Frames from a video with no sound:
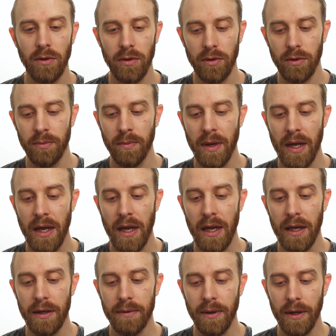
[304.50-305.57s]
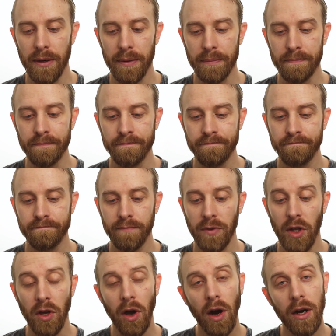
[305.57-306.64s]
or
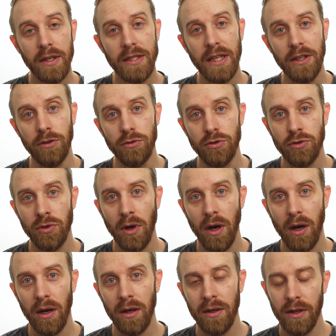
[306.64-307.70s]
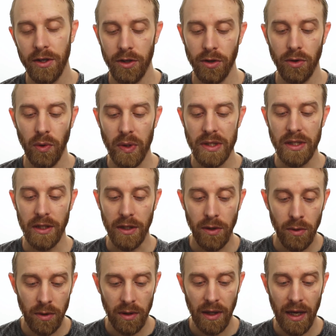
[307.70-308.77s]
the cards that you draw, you're going to
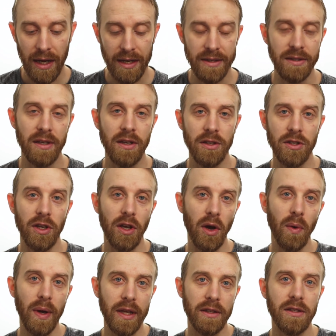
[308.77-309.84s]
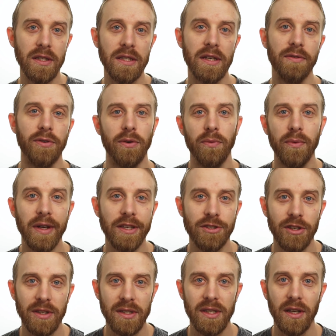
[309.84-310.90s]
utilize to go into different
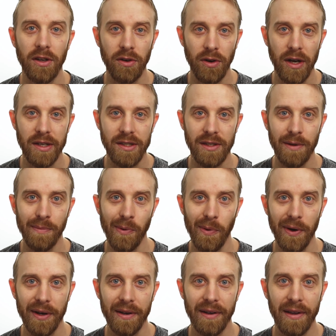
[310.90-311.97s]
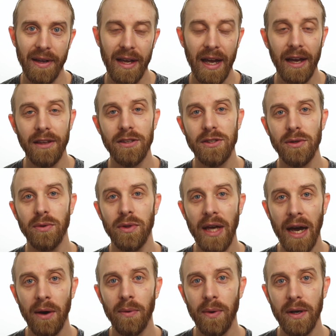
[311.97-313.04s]
regions across the board. And so
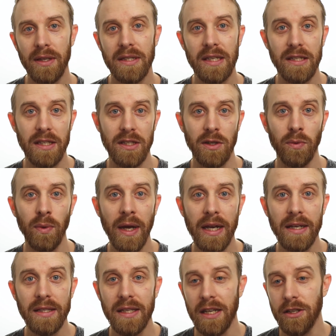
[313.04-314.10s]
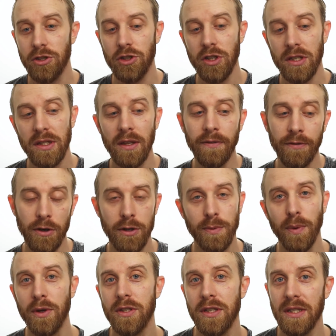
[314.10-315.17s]
that one, since it's a race, it's just the first
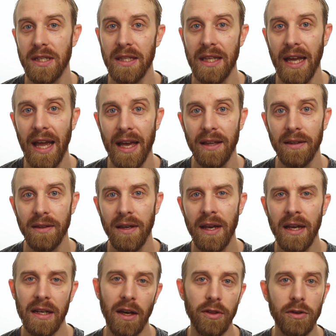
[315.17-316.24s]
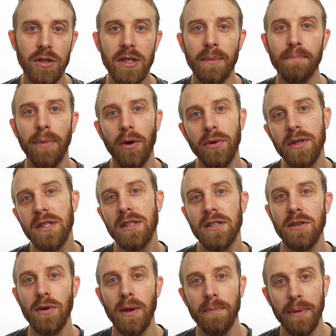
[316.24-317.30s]
person to the end. Now there's some bonuses
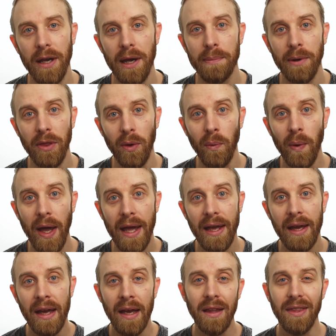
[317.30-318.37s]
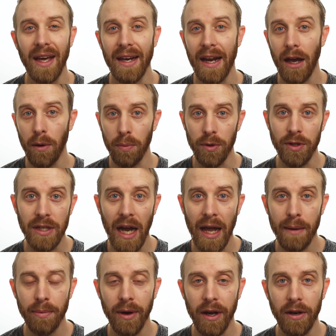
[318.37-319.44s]
you can pick up on the way that help with
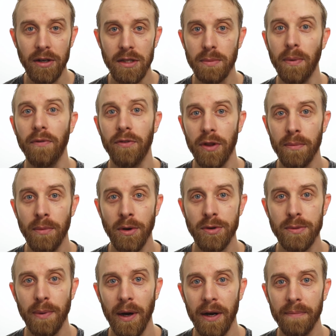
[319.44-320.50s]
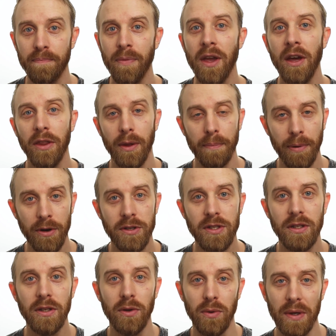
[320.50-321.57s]
tiebreakers, but for the most part, the
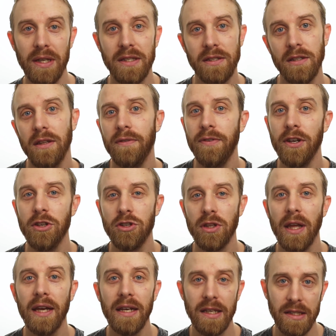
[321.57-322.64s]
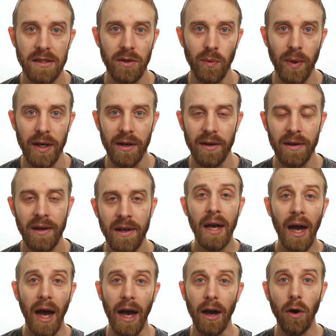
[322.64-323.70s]
person who gets to the finish line is the winner.
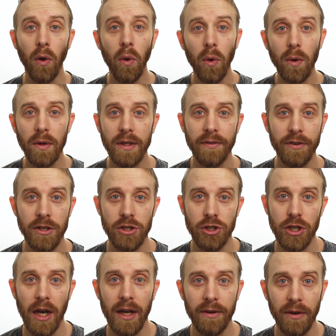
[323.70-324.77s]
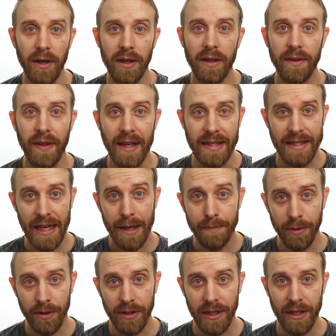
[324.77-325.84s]
A whole different genre that deck
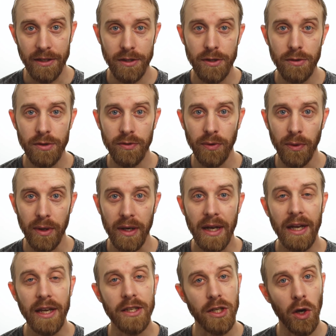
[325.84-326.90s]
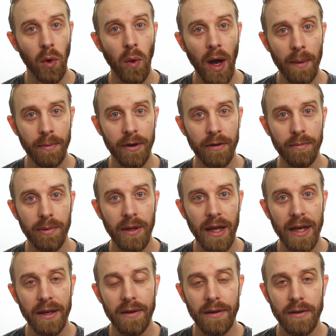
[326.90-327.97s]
building is used for is cooperative
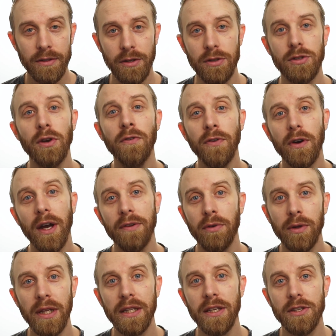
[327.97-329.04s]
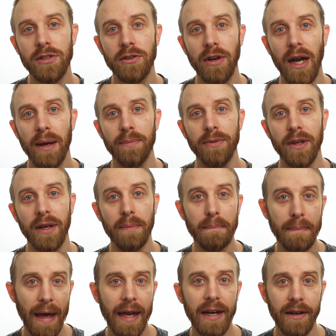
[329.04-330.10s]
play. So far I've only described the
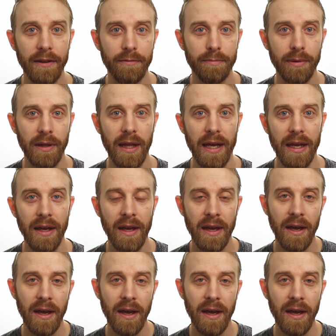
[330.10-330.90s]
competitive play